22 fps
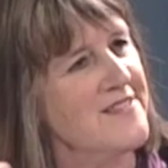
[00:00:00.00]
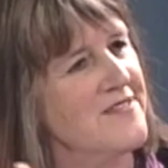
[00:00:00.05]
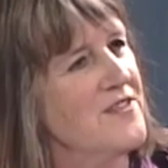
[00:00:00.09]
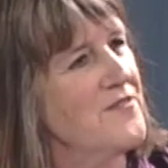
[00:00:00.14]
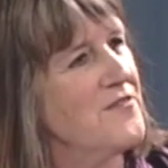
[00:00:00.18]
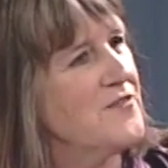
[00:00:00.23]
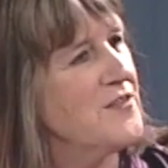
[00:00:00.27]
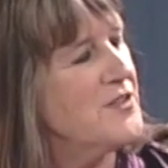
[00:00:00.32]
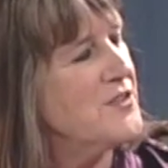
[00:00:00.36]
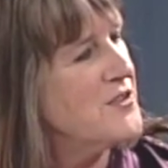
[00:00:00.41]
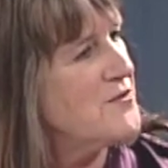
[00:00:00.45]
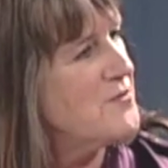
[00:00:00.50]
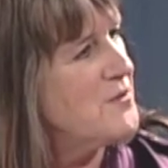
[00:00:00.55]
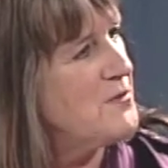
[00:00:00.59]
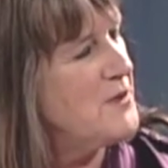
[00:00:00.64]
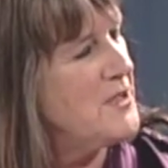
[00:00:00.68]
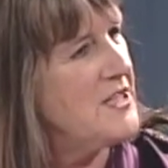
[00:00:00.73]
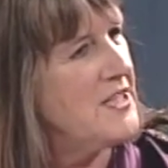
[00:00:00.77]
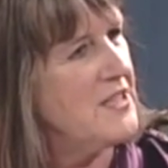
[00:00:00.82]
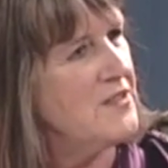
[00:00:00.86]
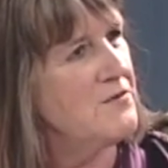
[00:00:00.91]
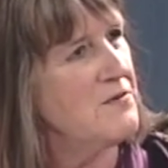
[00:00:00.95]
so that first we'll
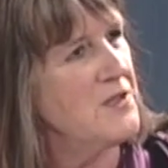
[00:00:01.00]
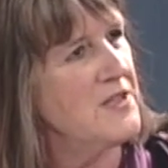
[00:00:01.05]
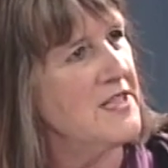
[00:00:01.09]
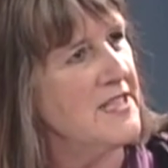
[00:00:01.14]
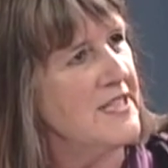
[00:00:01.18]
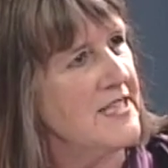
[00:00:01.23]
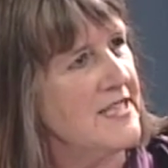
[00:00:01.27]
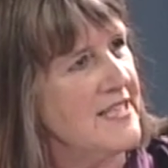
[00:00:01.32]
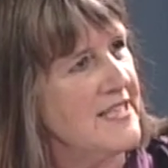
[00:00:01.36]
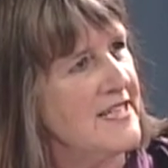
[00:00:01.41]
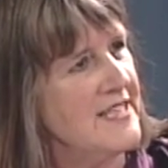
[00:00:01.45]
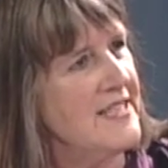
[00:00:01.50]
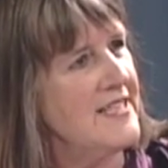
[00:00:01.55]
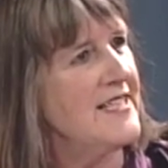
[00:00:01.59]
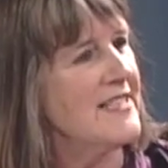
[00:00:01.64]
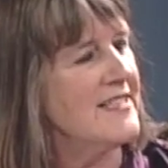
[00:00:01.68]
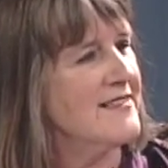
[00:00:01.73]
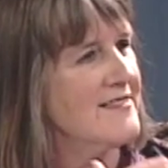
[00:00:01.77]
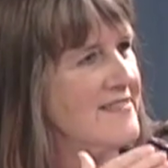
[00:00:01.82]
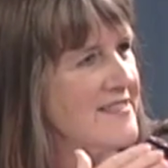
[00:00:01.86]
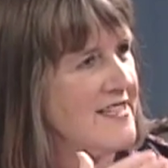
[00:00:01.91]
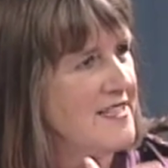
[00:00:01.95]
begin with Linda,
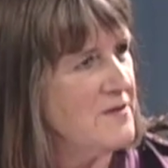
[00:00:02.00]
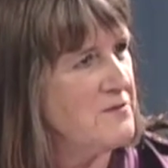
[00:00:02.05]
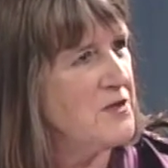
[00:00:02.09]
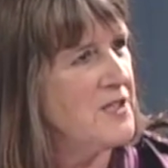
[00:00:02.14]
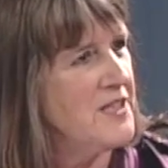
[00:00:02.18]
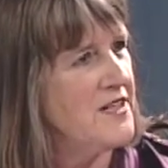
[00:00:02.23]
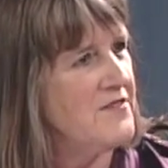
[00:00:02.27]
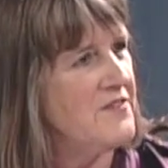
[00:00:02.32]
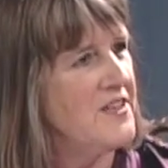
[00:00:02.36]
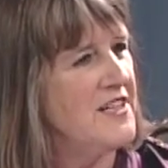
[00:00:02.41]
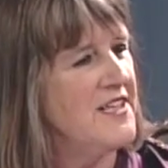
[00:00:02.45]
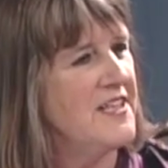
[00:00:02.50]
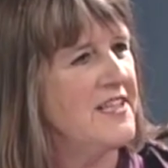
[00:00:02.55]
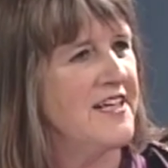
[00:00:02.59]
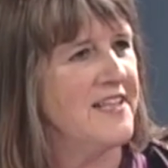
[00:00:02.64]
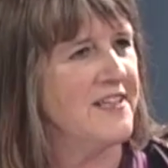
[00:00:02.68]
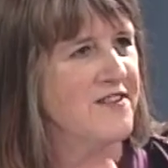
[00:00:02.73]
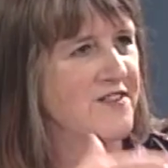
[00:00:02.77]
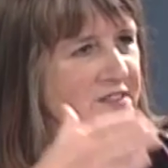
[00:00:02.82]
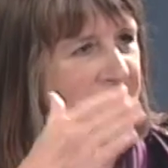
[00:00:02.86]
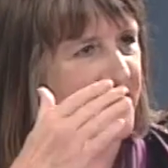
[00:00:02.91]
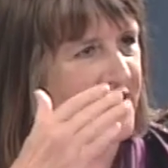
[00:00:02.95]
next time we'll have
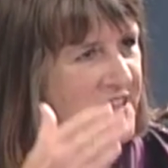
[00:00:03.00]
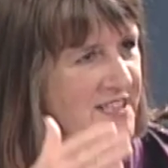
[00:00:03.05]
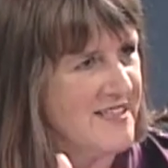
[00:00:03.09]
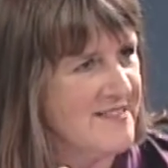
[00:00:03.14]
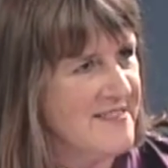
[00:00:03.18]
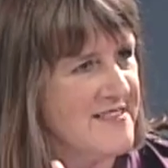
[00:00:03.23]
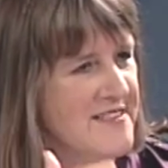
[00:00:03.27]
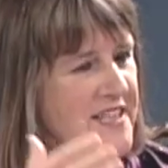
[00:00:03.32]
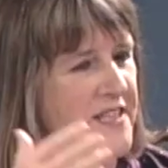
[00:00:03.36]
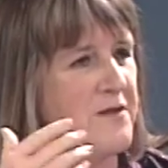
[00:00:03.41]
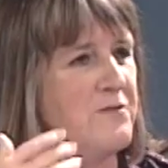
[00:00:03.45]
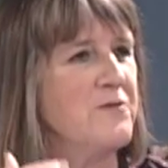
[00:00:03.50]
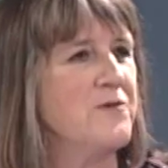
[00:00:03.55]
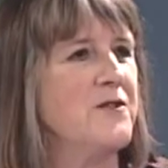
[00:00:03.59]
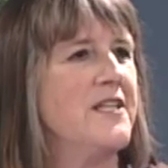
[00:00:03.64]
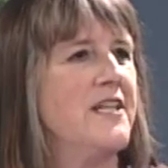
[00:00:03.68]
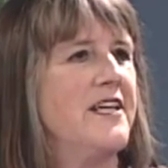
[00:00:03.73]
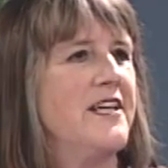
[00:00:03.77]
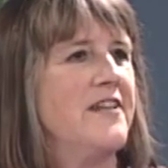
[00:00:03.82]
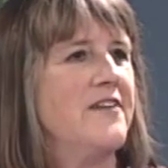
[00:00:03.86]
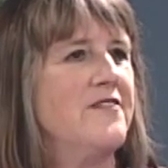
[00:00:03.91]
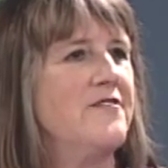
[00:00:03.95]
Alejandro, and next time
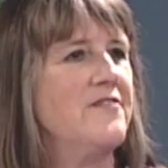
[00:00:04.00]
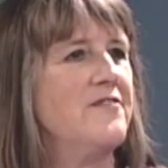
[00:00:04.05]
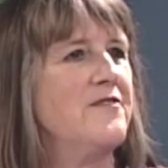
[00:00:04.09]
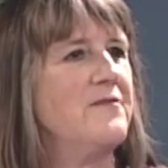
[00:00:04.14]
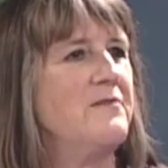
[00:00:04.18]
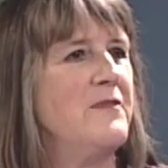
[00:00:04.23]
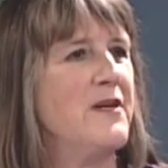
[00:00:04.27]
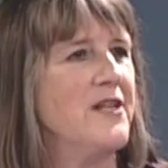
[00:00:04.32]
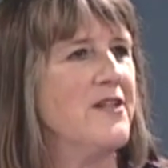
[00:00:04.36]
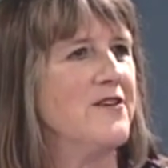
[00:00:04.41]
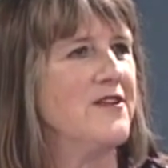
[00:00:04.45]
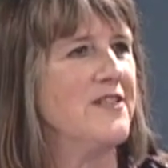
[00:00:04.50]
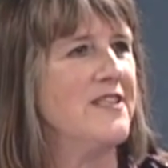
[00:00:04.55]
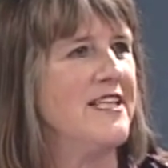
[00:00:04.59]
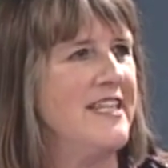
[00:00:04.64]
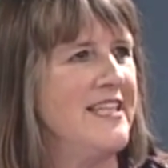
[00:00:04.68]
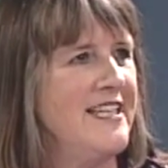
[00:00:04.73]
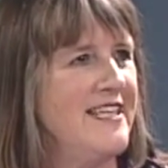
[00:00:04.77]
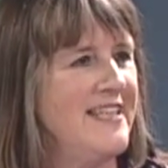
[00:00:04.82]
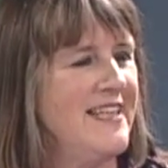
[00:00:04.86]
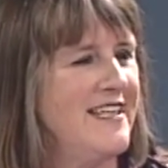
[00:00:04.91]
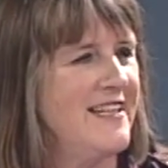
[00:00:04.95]
we'll have
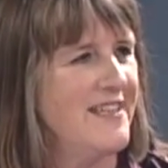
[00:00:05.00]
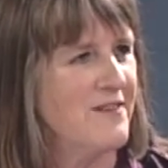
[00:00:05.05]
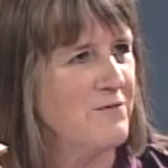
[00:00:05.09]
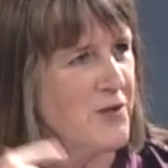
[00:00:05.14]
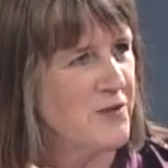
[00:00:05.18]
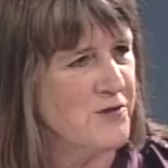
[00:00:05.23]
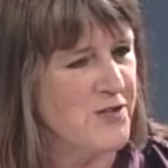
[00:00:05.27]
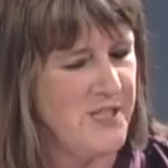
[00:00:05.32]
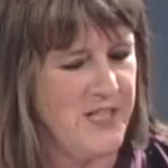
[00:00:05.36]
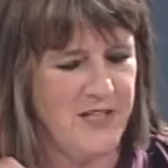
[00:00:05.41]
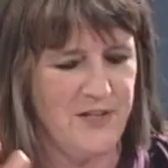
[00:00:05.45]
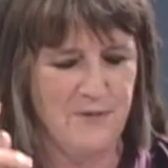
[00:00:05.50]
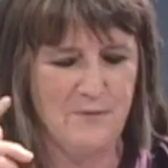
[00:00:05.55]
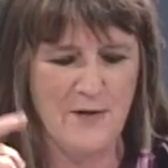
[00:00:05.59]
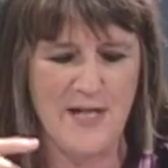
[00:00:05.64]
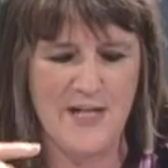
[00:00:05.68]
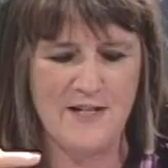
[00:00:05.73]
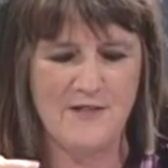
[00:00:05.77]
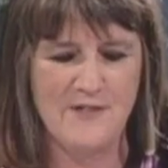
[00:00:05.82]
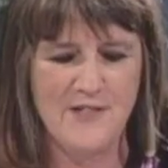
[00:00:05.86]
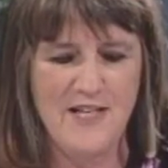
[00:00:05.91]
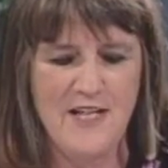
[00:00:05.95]
Merrilie, and rotate
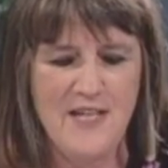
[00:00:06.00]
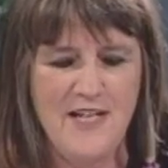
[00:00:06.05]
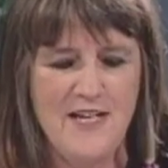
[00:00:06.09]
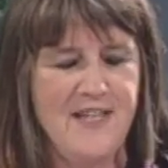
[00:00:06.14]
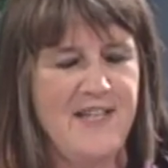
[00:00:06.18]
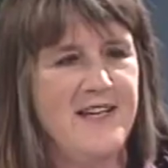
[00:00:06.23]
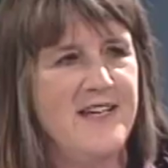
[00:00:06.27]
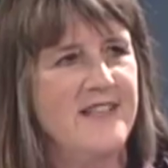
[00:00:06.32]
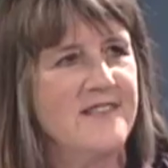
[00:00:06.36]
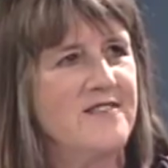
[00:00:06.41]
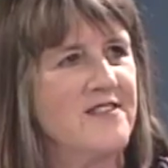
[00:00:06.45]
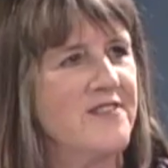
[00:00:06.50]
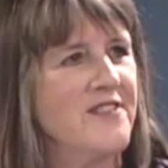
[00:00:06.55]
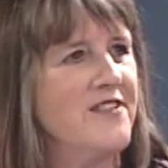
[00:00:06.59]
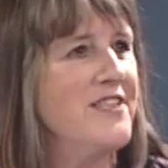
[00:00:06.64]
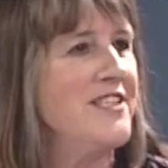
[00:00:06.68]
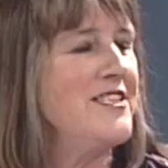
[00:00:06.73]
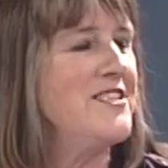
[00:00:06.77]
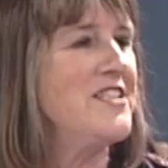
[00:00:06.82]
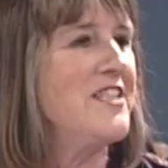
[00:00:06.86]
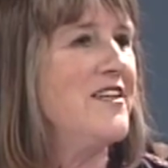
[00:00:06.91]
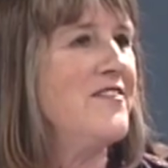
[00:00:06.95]
around. So
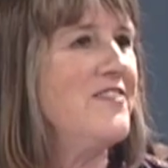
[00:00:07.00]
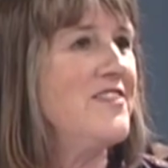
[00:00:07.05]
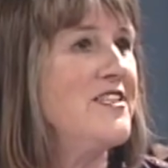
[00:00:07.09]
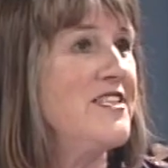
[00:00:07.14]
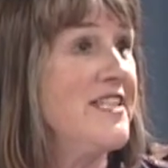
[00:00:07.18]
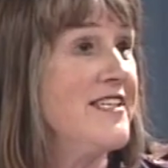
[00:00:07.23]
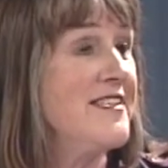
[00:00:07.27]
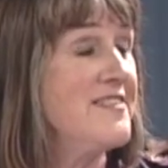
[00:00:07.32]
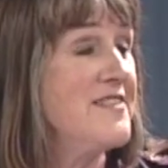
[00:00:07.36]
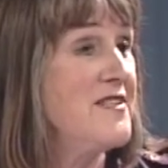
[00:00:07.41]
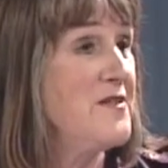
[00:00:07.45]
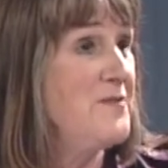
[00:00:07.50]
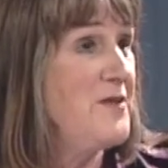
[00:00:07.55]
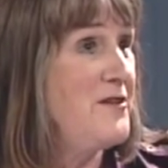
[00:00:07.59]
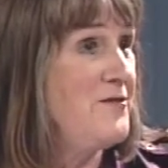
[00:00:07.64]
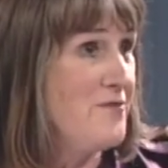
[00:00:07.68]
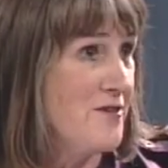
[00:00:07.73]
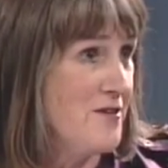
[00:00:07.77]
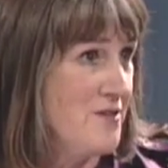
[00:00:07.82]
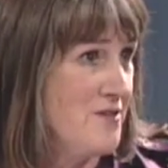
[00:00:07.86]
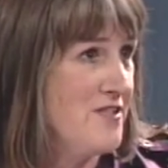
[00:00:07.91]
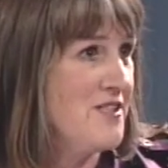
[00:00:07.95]
you'll each have a chance to be
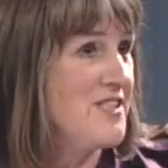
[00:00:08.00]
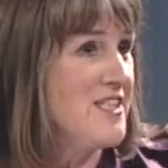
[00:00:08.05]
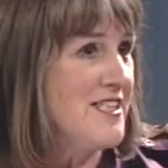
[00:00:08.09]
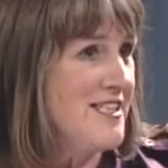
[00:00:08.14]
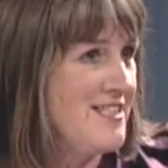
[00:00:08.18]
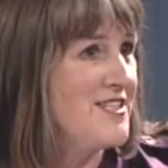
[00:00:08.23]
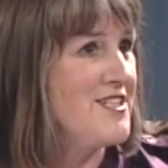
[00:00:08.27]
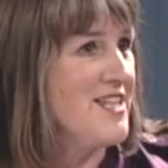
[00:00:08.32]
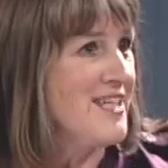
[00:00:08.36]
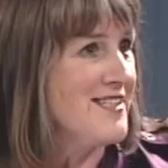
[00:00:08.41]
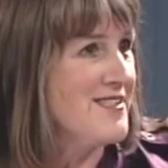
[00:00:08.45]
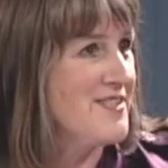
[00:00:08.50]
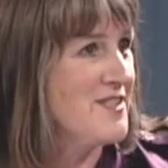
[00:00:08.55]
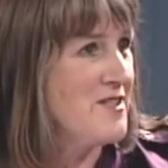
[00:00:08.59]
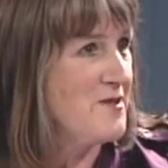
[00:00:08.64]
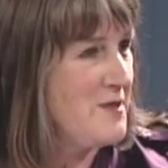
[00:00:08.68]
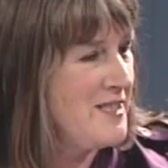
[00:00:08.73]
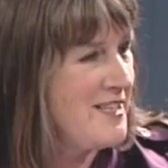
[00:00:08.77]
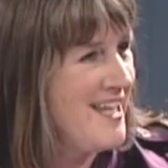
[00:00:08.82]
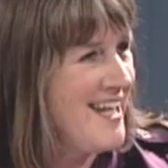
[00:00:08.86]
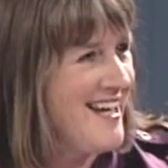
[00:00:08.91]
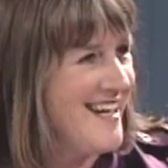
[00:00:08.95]
first and a chance
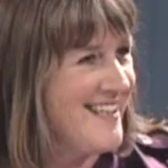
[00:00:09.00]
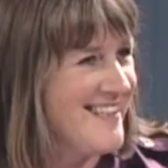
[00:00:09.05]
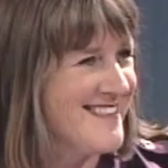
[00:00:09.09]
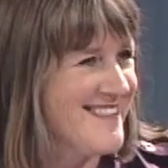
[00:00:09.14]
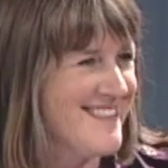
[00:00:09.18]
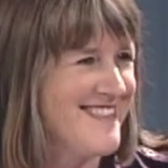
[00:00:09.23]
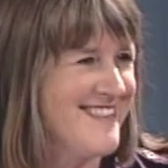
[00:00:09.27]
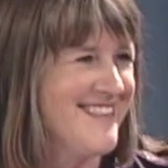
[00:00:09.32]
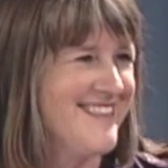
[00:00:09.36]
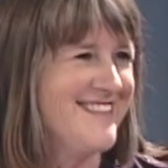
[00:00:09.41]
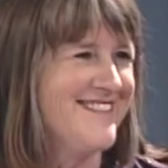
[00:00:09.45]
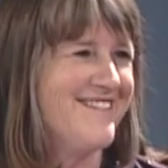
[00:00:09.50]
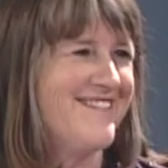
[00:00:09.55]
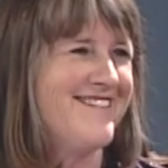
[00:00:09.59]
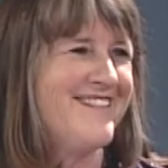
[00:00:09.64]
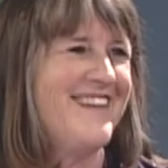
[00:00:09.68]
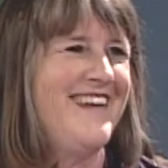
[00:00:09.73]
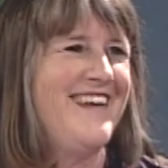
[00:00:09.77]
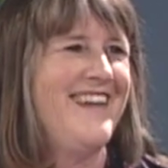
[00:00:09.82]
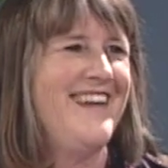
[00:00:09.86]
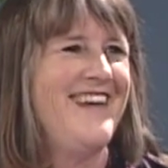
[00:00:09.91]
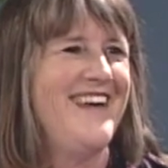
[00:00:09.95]
to be last.
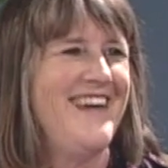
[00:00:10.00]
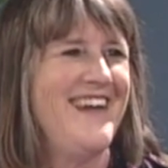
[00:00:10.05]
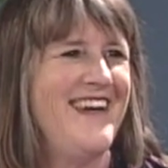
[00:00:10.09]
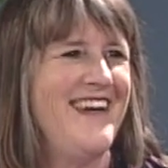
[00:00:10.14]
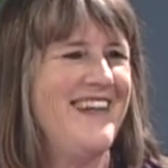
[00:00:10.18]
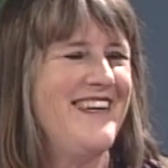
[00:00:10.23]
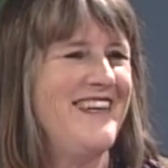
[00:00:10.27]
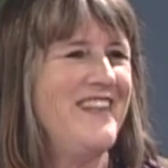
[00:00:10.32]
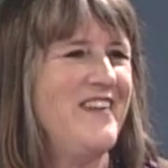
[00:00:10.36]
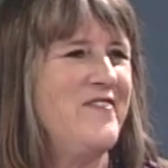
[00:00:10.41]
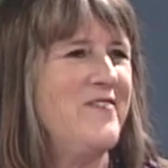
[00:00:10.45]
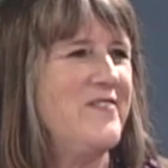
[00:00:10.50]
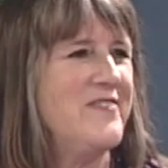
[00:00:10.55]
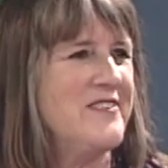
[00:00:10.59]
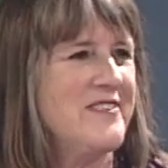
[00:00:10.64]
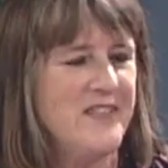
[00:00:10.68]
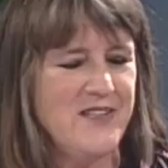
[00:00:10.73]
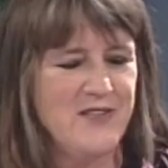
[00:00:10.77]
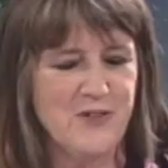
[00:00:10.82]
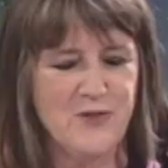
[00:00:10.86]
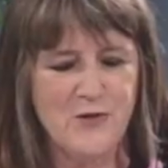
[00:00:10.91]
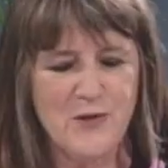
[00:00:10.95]
And if
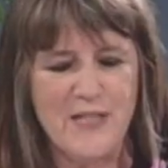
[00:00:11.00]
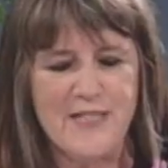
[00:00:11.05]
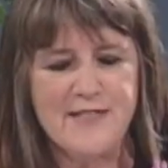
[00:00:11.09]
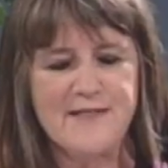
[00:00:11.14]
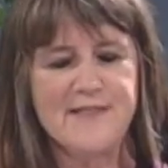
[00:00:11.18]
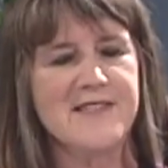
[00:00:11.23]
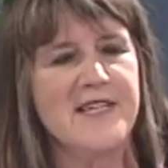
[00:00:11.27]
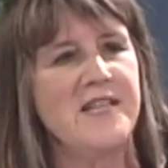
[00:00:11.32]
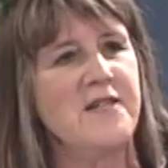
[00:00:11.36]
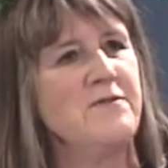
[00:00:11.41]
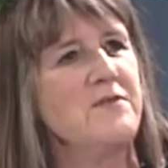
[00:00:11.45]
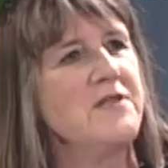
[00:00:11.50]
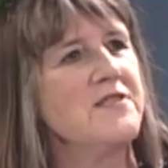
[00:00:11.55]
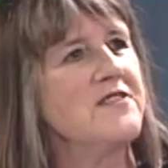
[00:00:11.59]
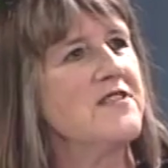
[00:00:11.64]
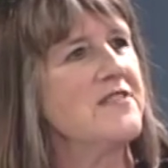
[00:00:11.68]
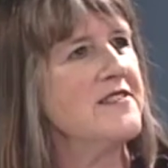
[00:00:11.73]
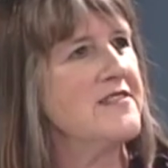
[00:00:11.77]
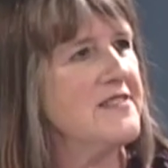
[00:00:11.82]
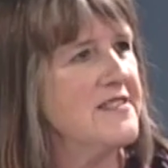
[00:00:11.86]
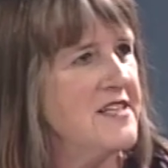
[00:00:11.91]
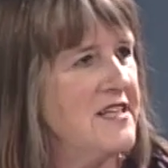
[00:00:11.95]
direct
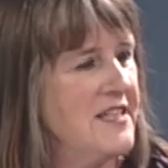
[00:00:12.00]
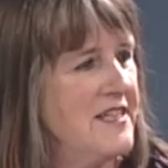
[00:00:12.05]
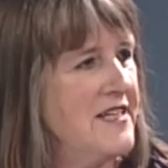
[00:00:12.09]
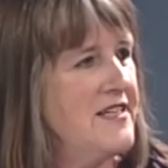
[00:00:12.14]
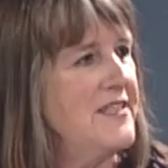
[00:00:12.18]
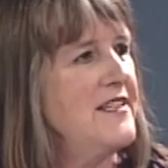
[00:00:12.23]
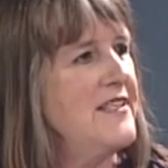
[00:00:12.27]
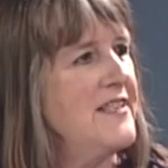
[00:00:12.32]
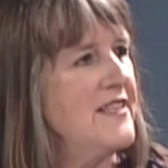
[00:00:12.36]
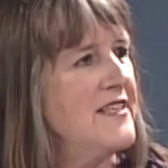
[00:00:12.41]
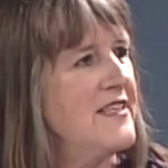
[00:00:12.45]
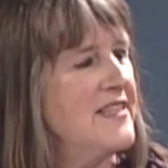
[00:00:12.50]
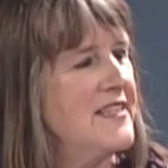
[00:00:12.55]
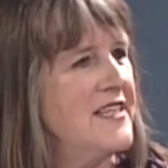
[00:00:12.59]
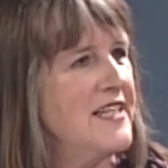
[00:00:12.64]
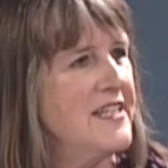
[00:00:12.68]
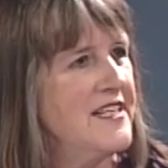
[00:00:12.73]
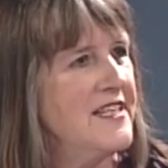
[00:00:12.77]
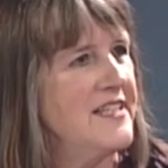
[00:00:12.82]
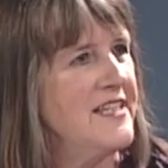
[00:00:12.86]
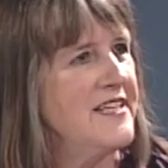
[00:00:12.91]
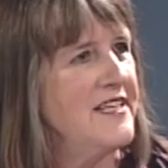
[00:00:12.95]
statements are said,
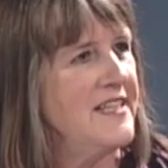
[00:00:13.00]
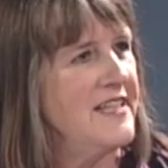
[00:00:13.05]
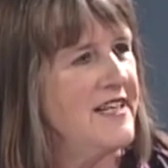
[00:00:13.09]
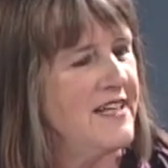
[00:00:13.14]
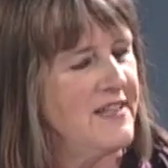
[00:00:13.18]
that